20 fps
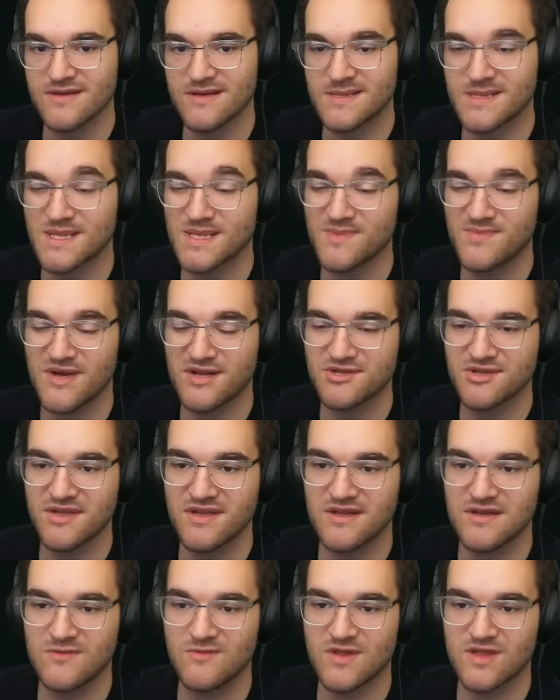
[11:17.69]
It's especially
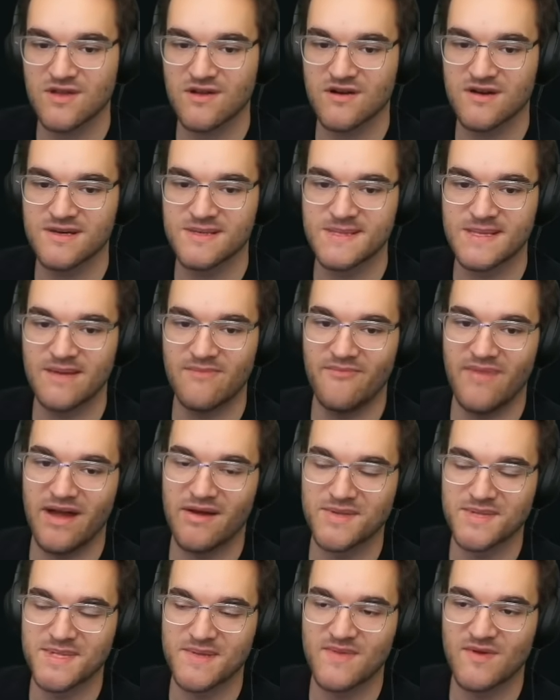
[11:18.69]
good with cards that
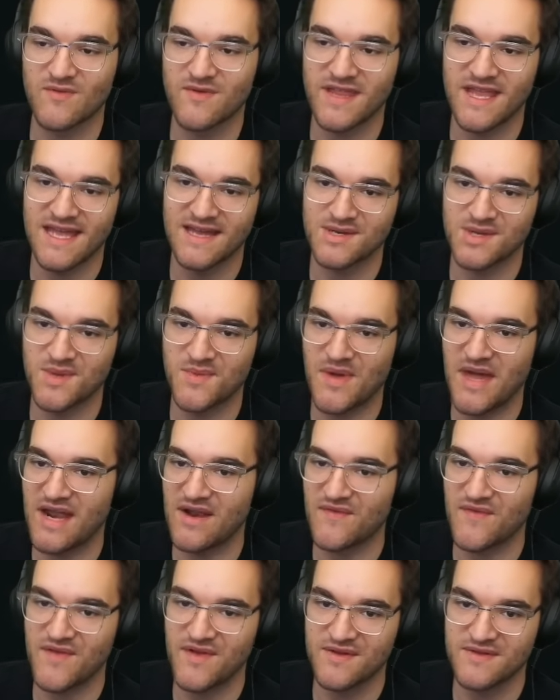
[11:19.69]
bounce something when they enter the
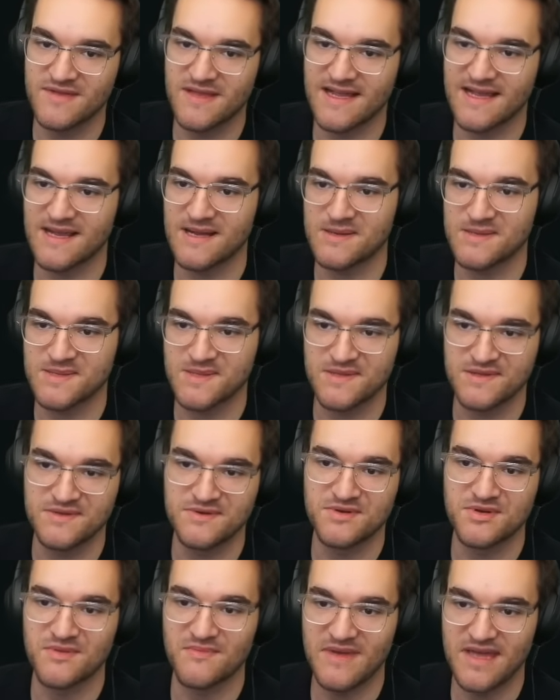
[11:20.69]
battlefield, like
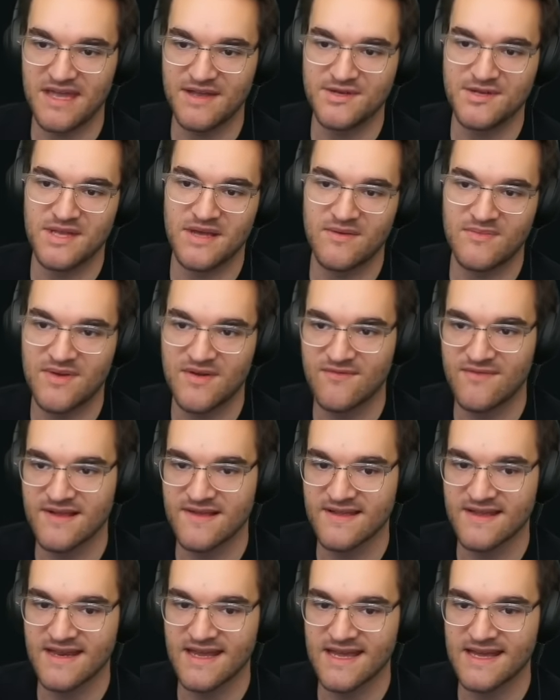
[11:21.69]
Exclusion Mage. That would be
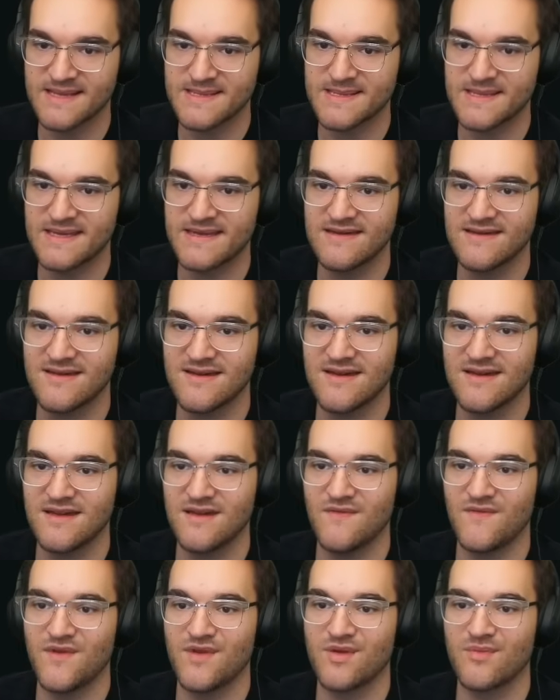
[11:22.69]
really nasty
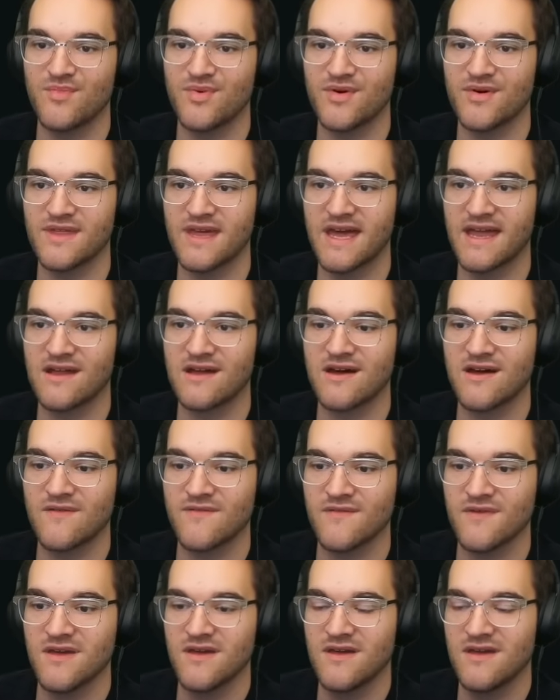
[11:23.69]
if you could pull that
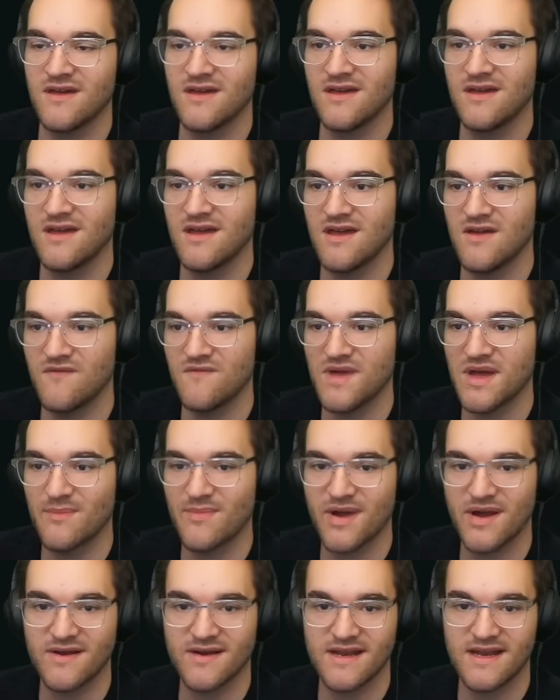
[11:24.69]
off.
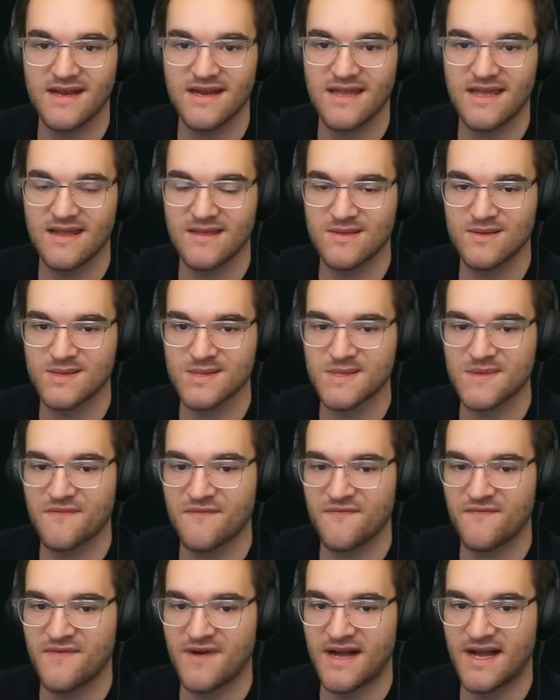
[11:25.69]
Vampire Innate looks
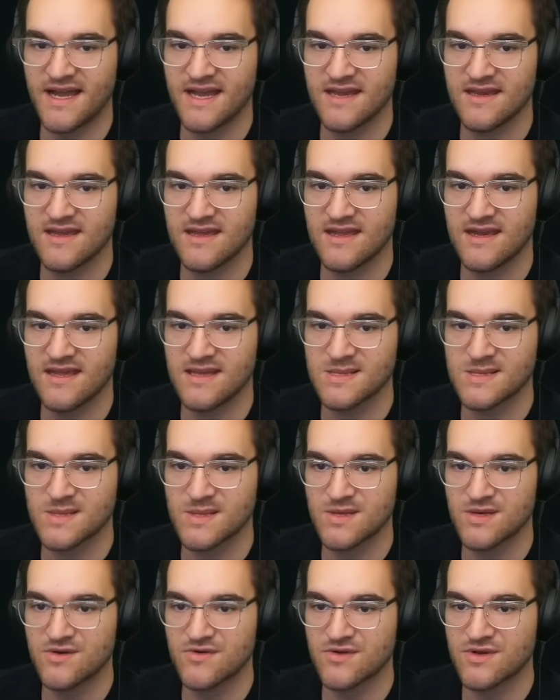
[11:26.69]
fine in a
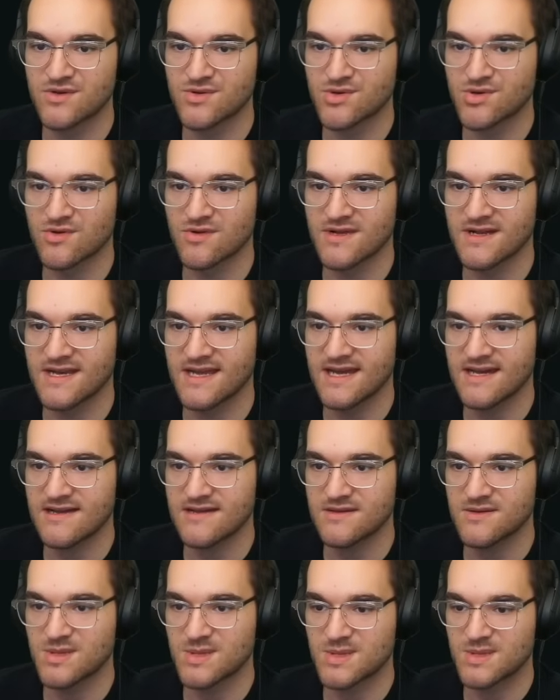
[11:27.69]
slow controlling
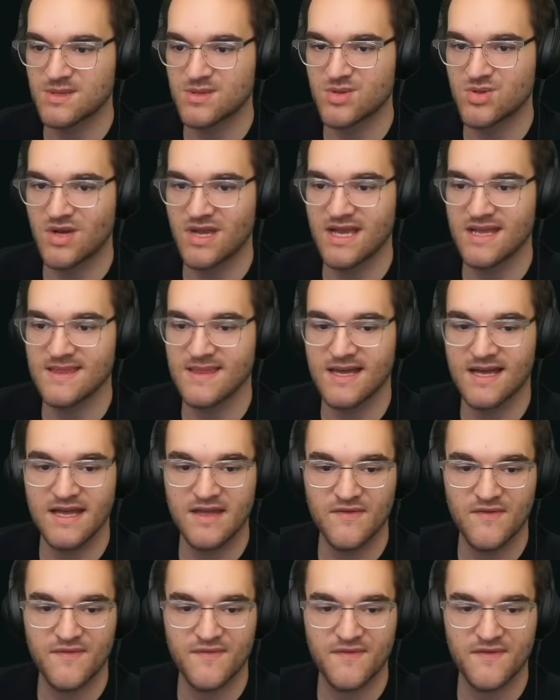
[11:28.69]
deck. Just drain life.